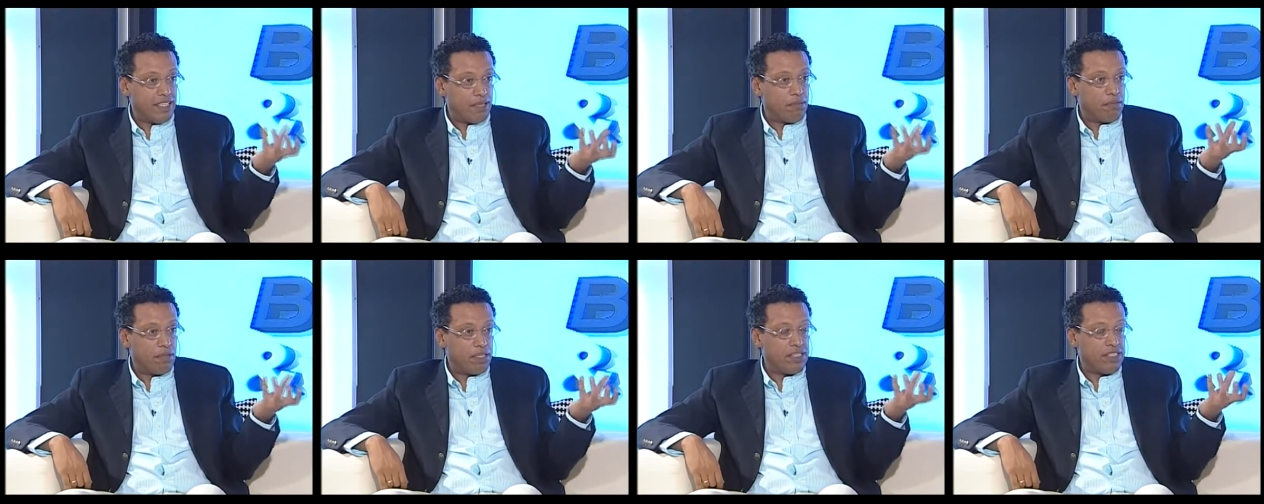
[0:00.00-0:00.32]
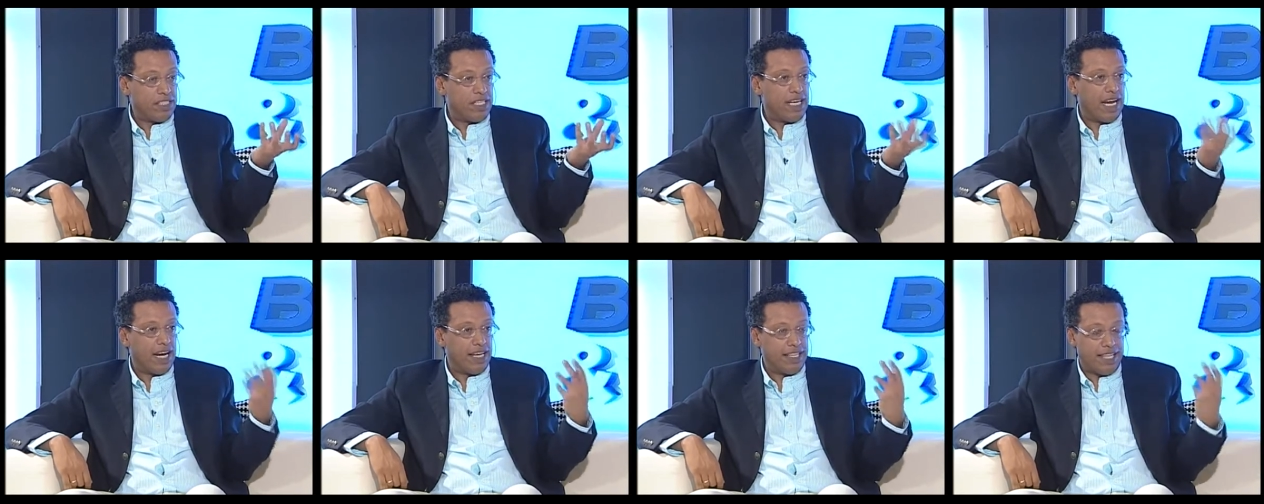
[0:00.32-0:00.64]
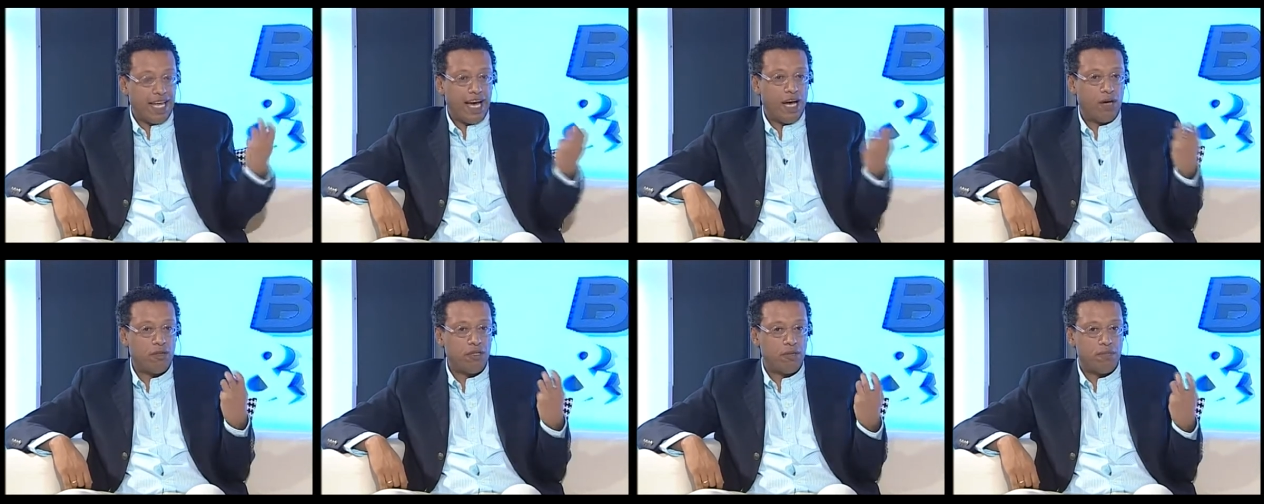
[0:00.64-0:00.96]
The personality,
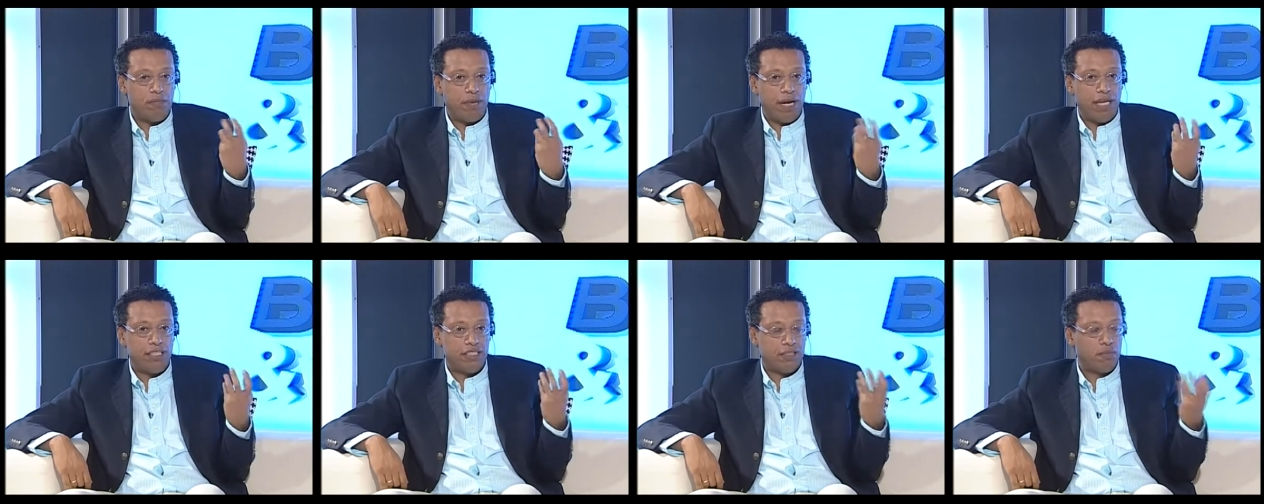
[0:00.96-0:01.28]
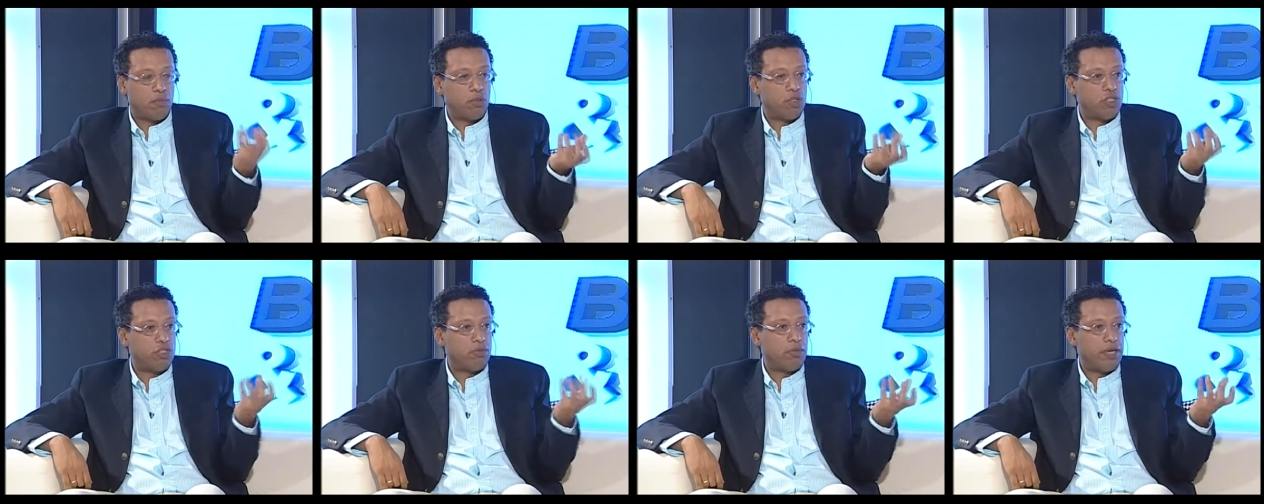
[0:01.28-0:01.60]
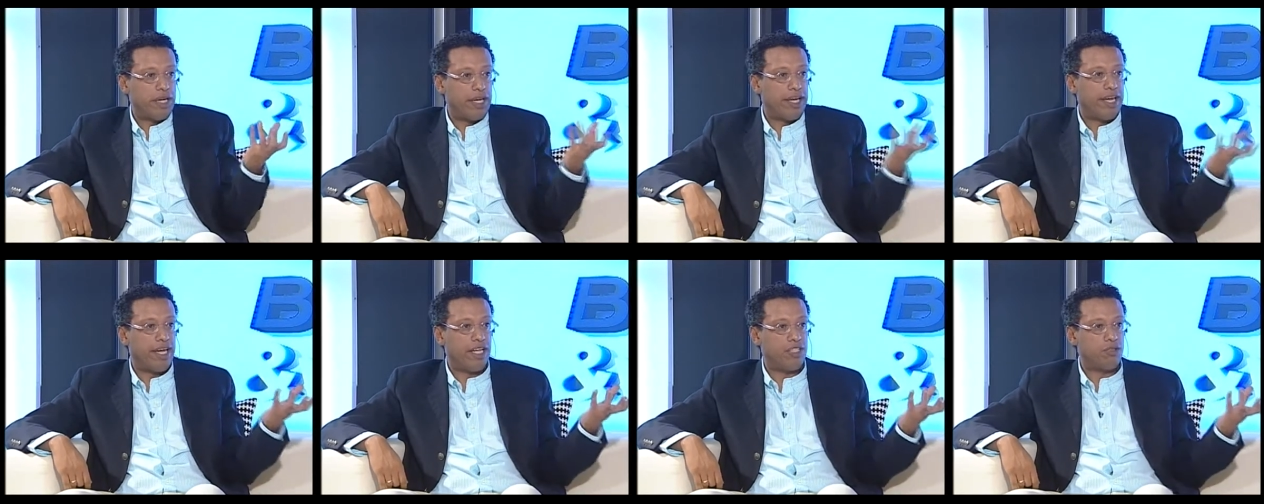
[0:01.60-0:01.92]
how the brand's supposed to be
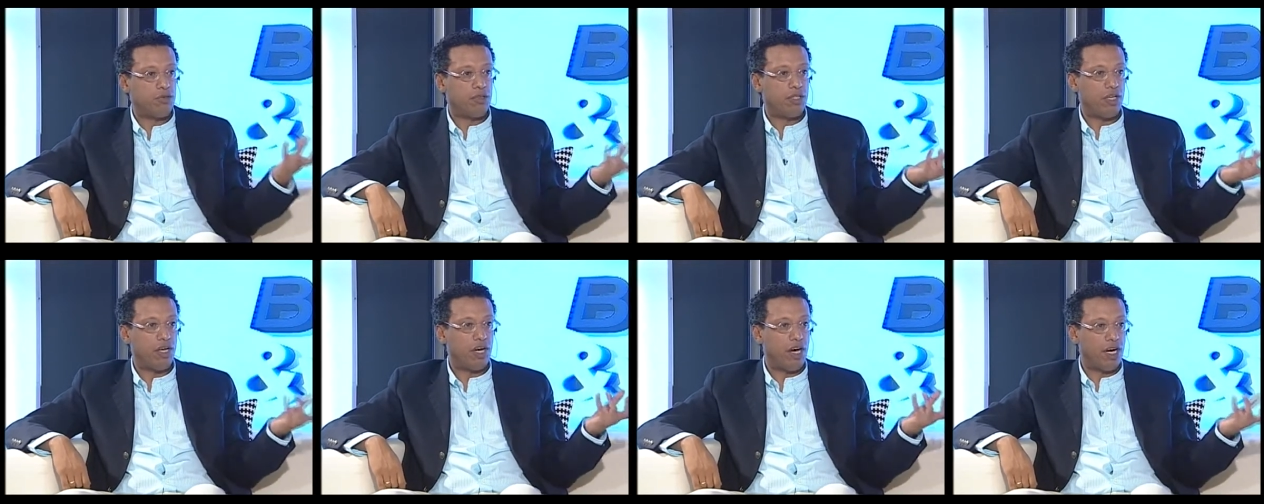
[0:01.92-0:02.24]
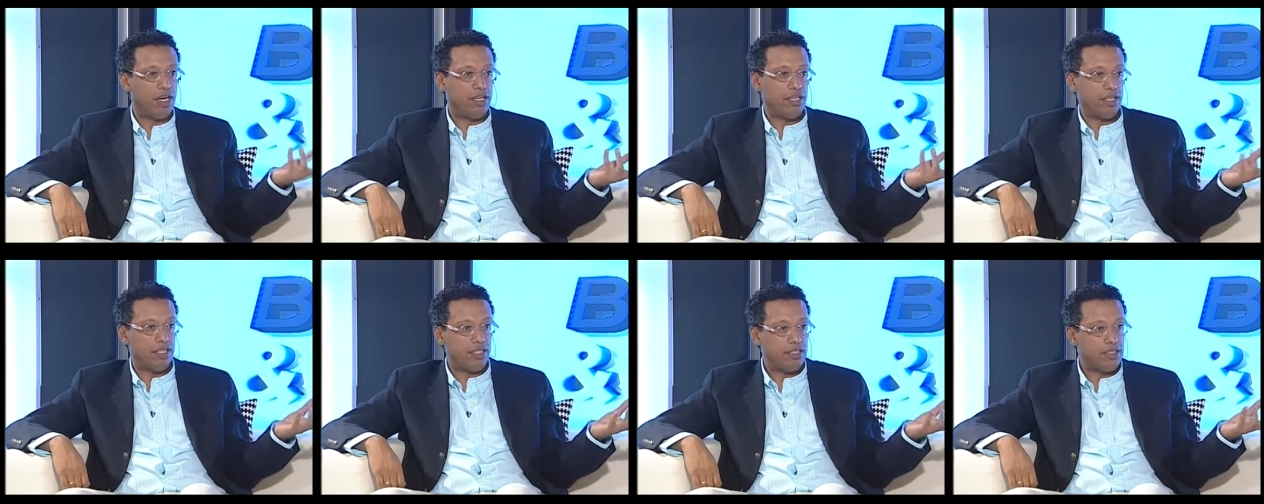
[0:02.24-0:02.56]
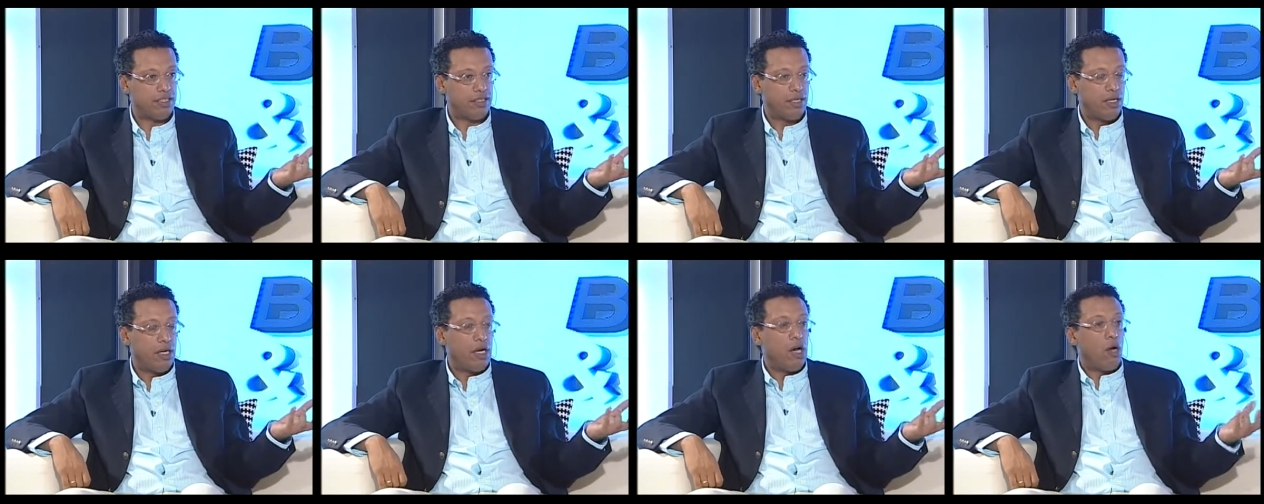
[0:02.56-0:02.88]
engaged with the audience.